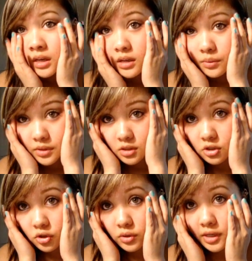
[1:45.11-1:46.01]
And I wanted to
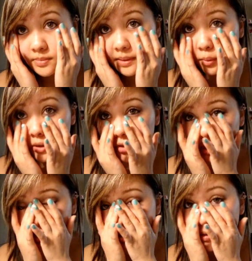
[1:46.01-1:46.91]
show you guys my
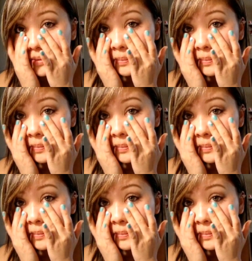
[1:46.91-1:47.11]
moisturizer.